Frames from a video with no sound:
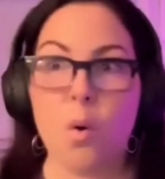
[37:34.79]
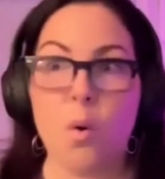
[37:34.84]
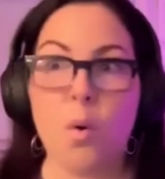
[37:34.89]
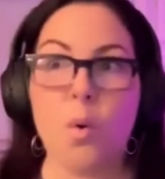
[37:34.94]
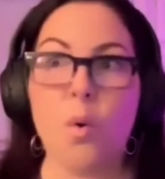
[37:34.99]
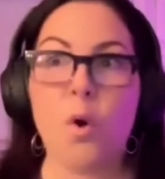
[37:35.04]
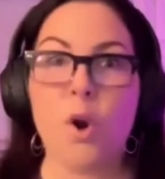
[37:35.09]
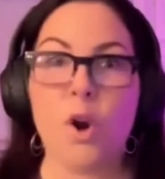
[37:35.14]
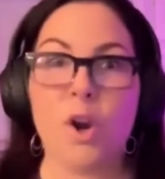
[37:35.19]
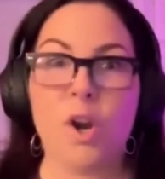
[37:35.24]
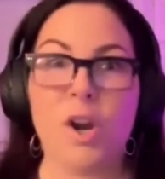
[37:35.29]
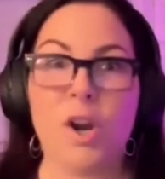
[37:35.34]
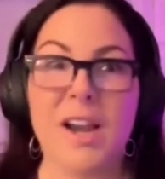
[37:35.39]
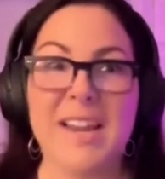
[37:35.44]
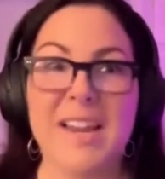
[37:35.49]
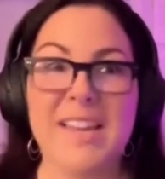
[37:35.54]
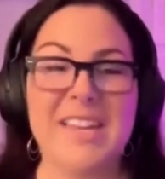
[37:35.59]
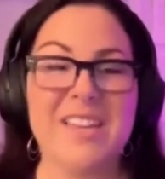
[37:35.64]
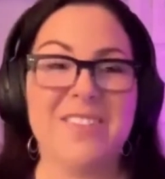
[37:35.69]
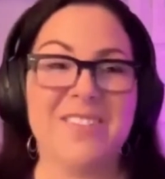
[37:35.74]

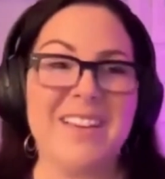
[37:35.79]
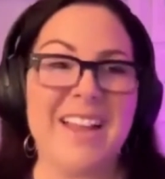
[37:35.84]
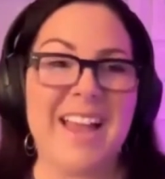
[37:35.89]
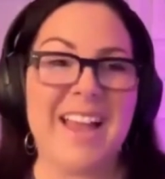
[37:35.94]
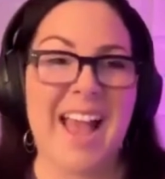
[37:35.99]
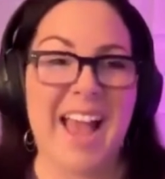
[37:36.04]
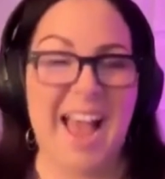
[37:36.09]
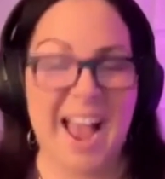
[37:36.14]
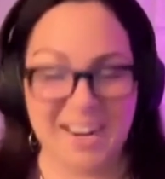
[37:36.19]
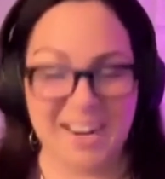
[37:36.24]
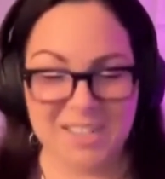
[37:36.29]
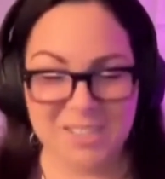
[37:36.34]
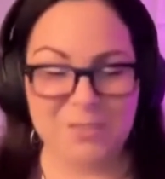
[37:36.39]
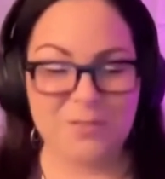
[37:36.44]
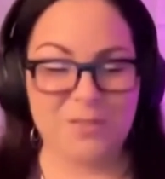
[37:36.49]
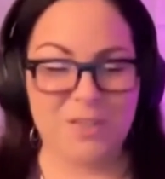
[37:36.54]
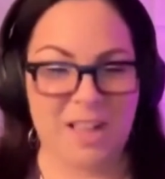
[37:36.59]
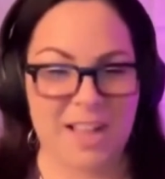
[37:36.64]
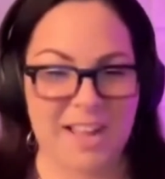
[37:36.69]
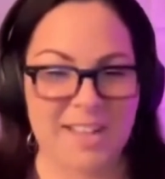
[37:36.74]
or even
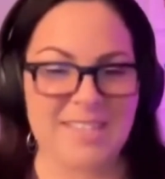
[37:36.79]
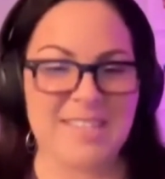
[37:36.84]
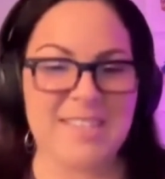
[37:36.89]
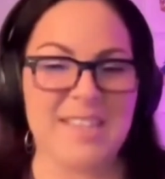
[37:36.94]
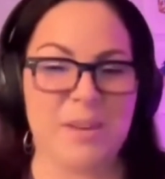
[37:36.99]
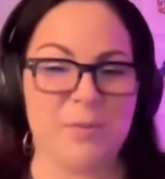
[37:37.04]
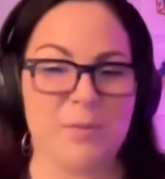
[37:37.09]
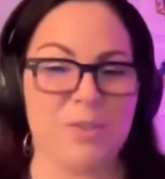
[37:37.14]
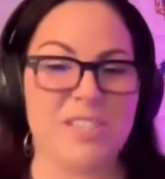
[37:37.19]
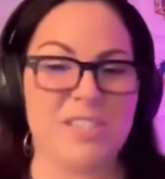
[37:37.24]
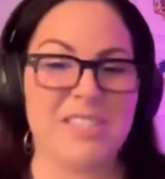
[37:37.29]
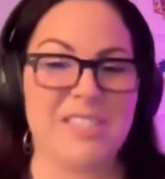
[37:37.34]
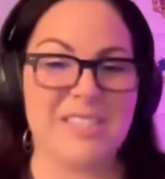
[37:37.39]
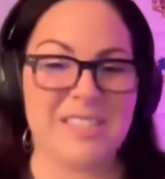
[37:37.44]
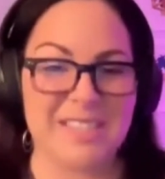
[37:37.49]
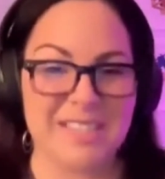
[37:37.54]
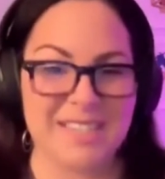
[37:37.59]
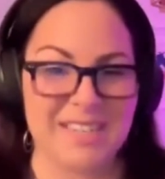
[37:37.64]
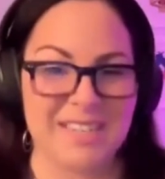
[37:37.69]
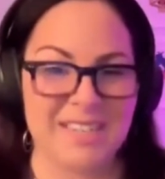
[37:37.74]
active clients that they were
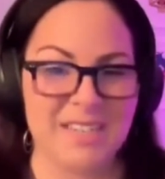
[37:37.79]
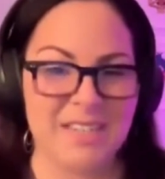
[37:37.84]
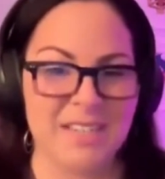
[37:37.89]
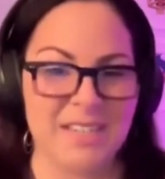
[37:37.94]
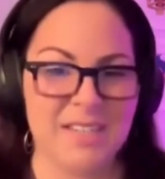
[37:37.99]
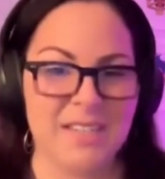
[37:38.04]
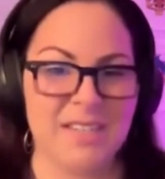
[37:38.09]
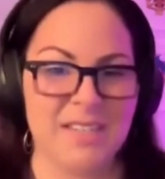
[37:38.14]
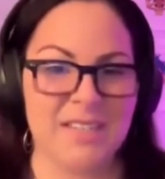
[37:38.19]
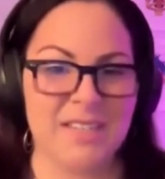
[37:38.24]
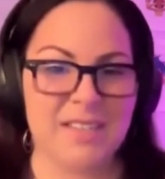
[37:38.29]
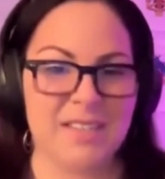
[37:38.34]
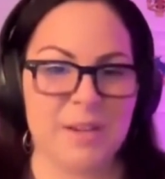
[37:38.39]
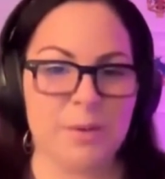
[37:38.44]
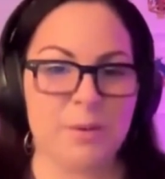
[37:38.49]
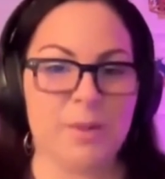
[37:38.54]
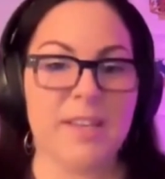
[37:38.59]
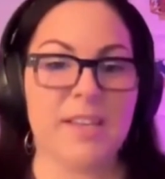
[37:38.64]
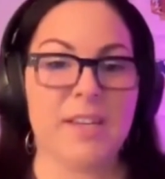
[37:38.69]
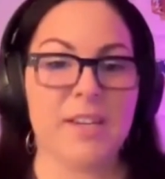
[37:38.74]
seeing. They
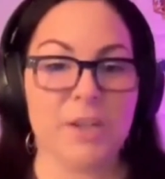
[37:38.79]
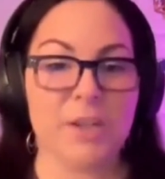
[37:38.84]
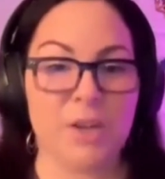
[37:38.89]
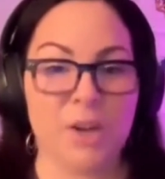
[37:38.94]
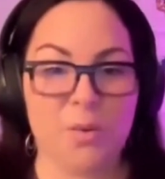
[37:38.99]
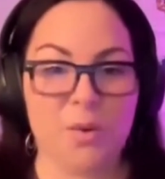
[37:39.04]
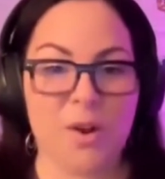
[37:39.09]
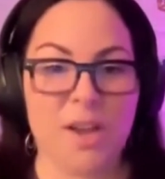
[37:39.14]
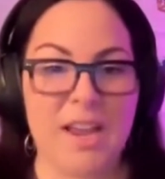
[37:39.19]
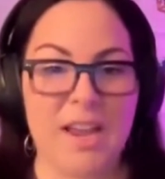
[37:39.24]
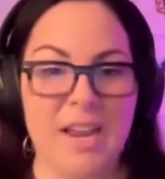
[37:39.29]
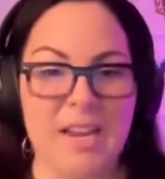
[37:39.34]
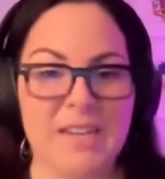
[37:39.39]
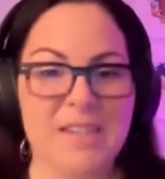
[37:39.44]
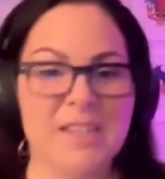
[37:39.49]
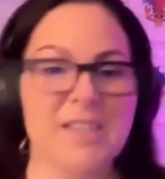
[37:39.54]
were like, you know what?